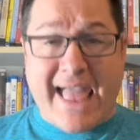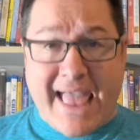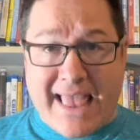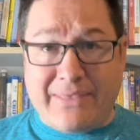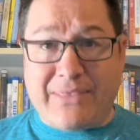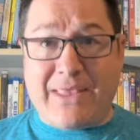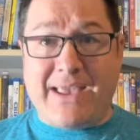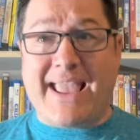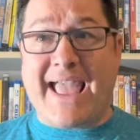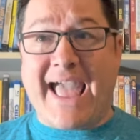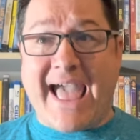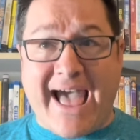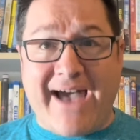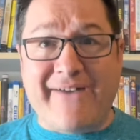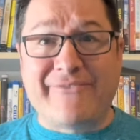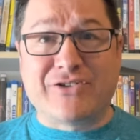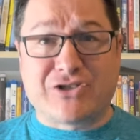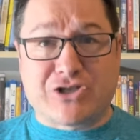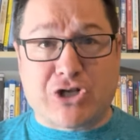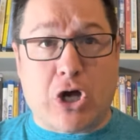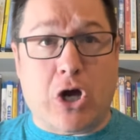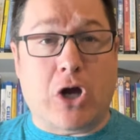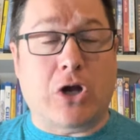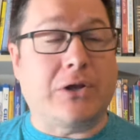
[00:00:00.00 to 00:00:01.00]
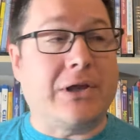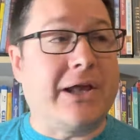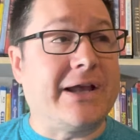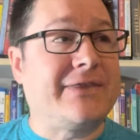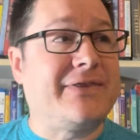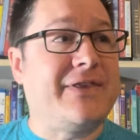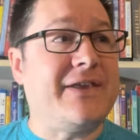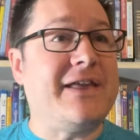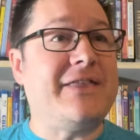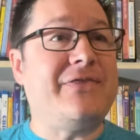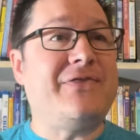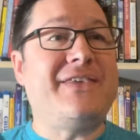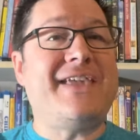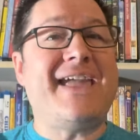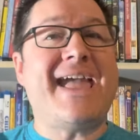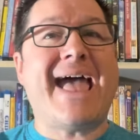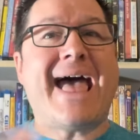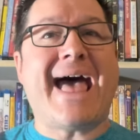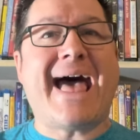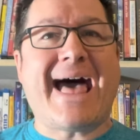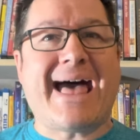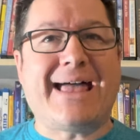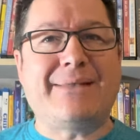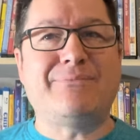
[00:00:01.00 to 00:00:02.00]
like Avatar, like the, the
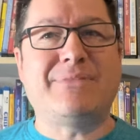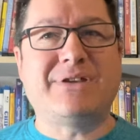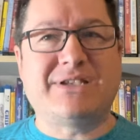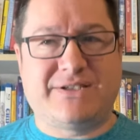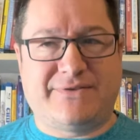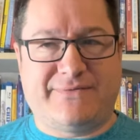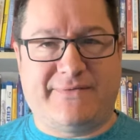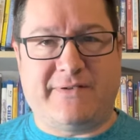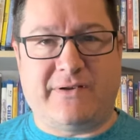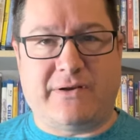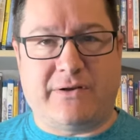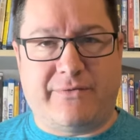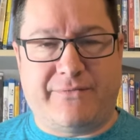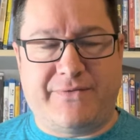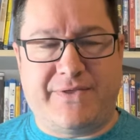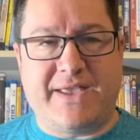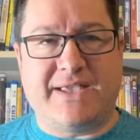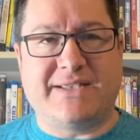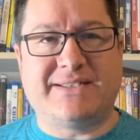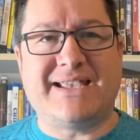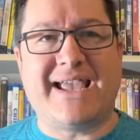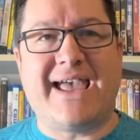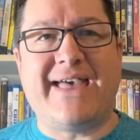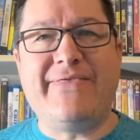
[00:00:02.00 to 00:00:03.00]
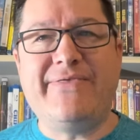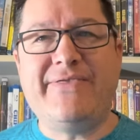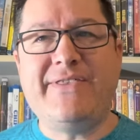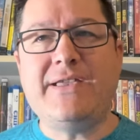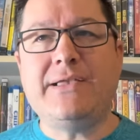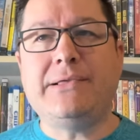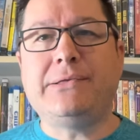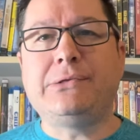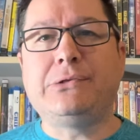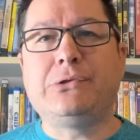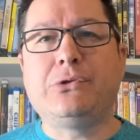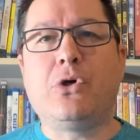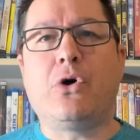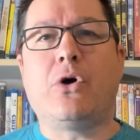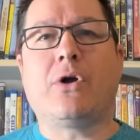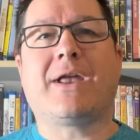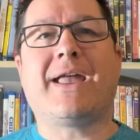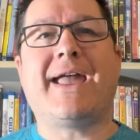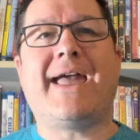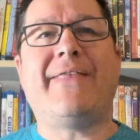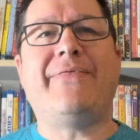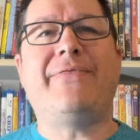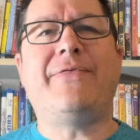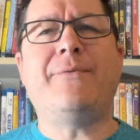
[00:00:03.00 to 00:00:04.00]
atmosphere of this and the look
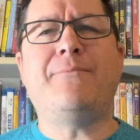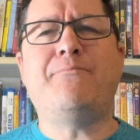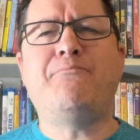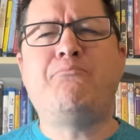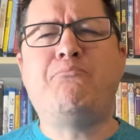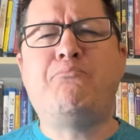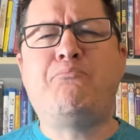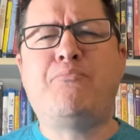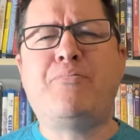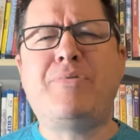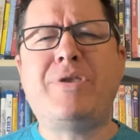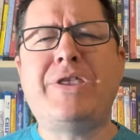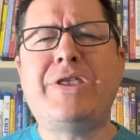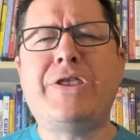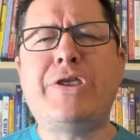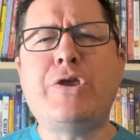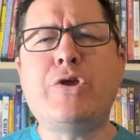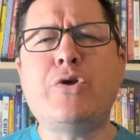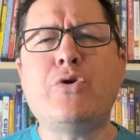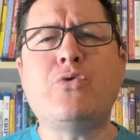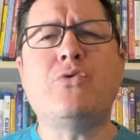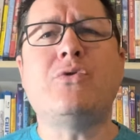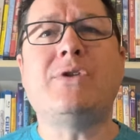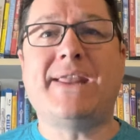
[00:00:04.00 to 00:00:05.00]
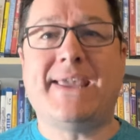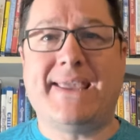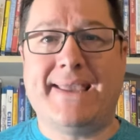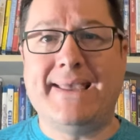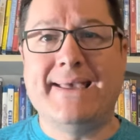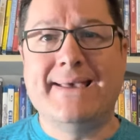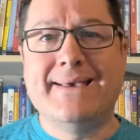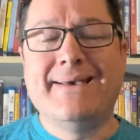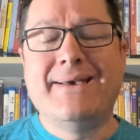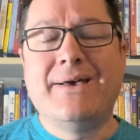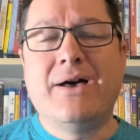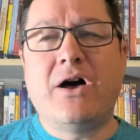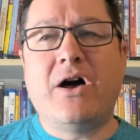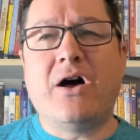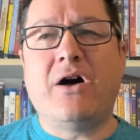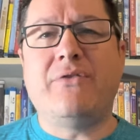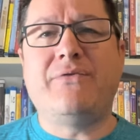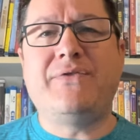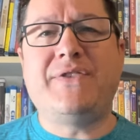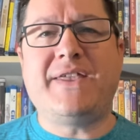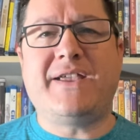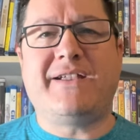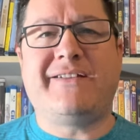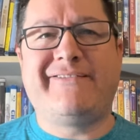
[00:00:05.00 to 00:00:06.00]
and the beauty
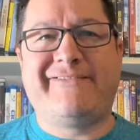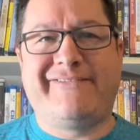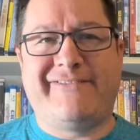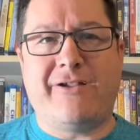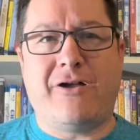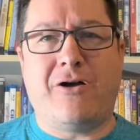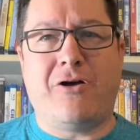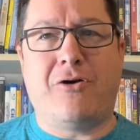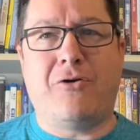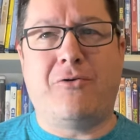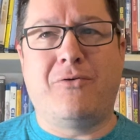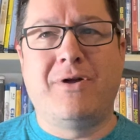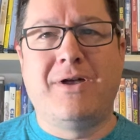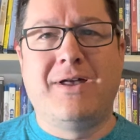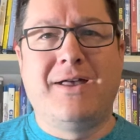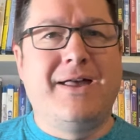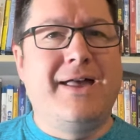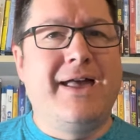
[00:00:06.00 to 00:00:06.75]
of this show.